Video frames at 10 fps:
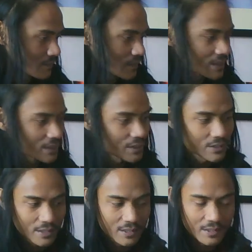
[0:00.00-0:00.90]
see, this
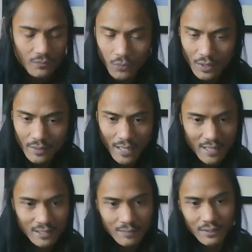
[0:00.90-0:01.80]
is just one
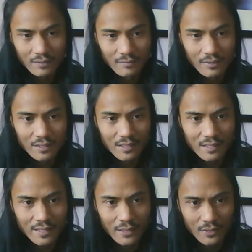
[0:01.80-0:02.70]
aspect of it. This is
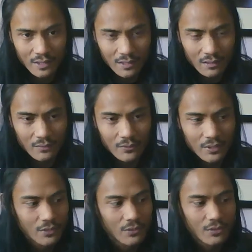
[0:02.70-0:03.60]
sound healing. We
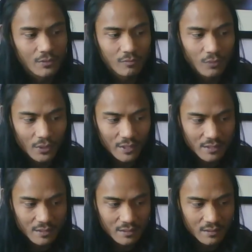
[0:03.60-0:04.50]
could use your
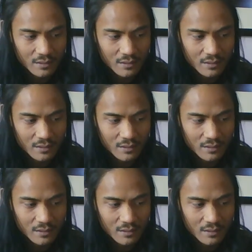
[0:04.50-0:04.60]
voice